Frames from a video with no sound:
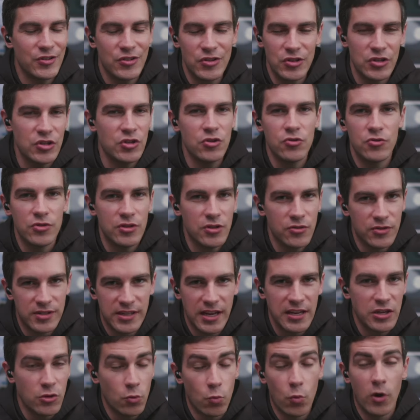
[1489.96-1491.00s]
you
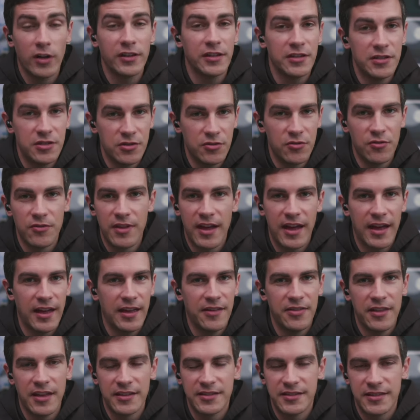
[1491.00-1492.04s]
say you wanted to do
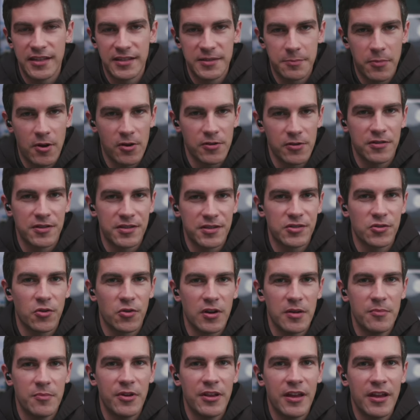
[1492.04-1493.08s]
that, and that's part of the
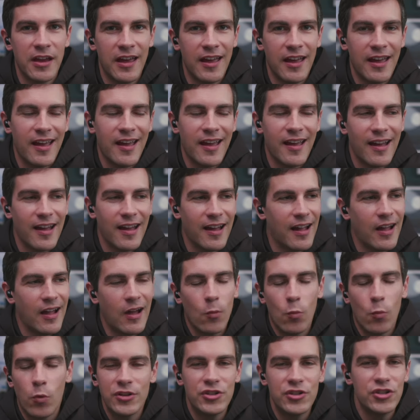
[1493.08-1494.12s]
story, but
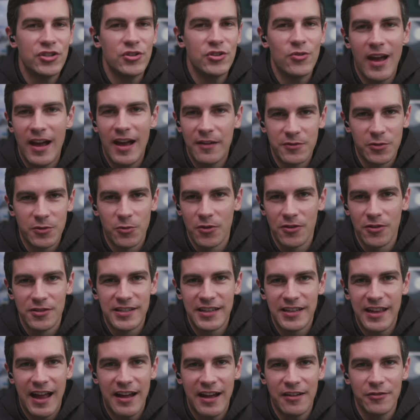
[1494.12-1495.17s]
what did you do afterwards,
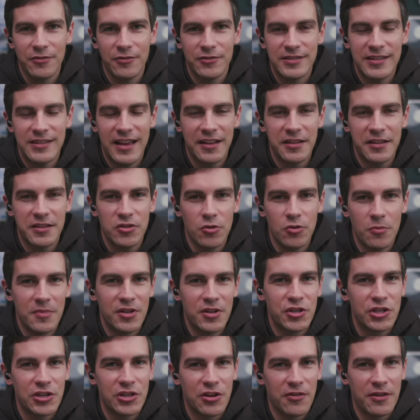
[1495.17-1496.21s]
and how did your
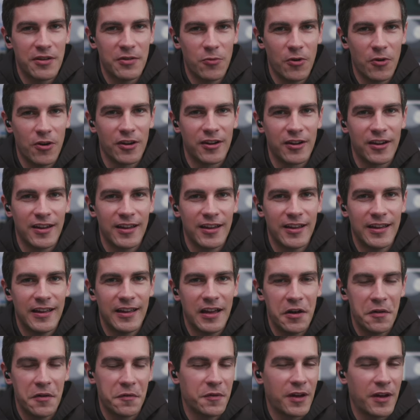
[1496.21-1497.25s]
missionary work
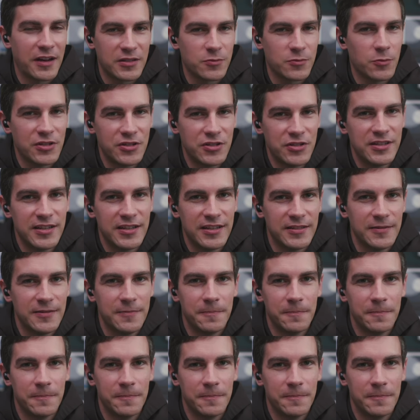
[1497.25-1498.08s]
affect what you did?